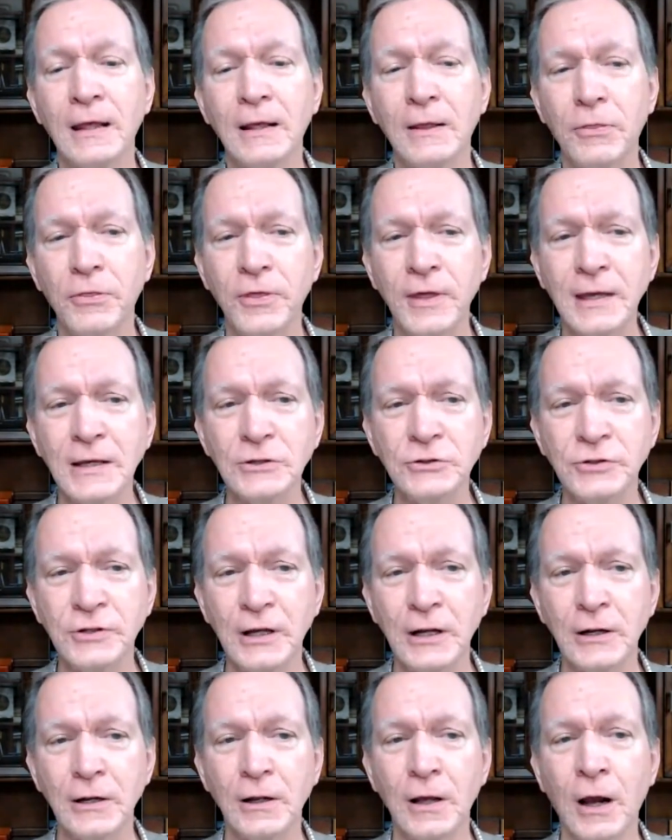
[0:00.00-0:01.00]
things
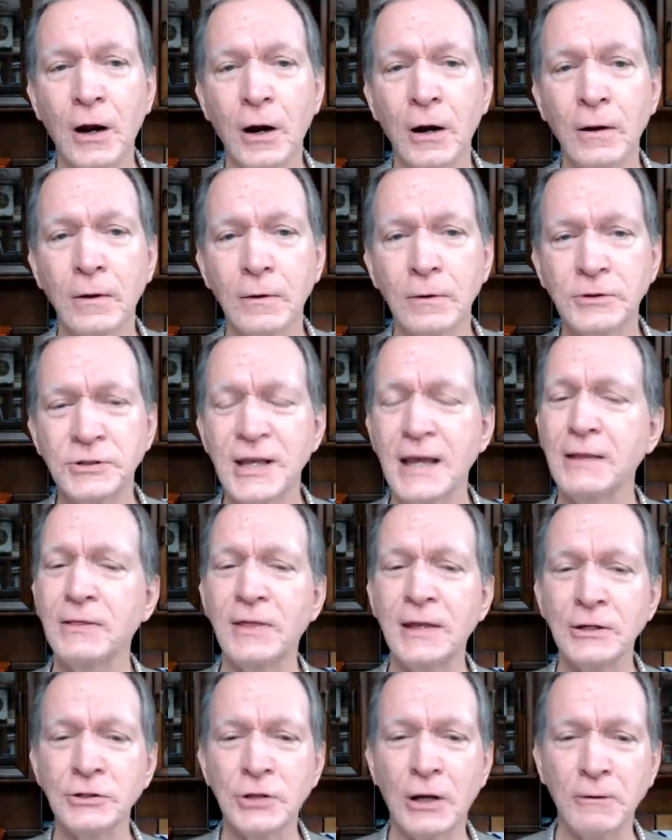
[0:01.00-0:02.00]
that take
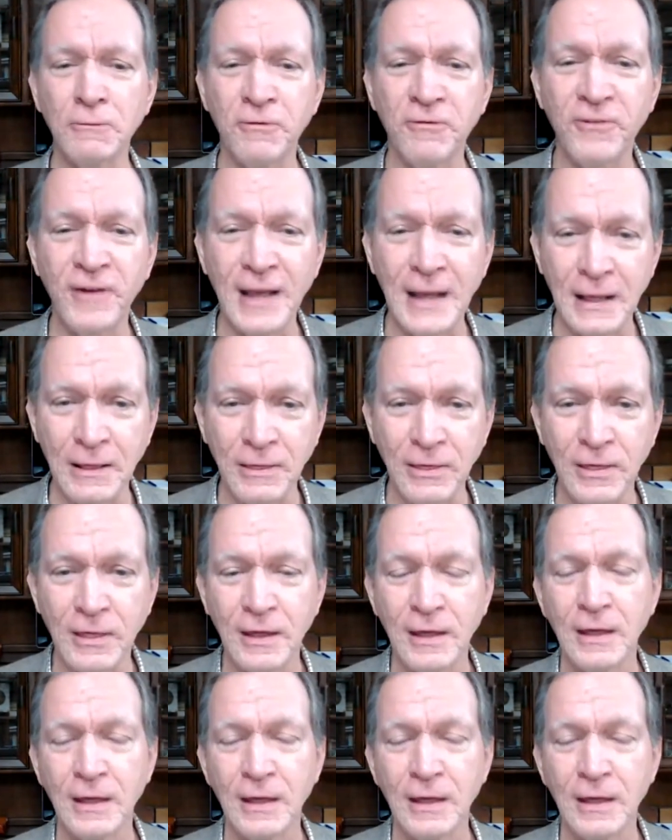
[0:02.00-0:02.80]
things on faith,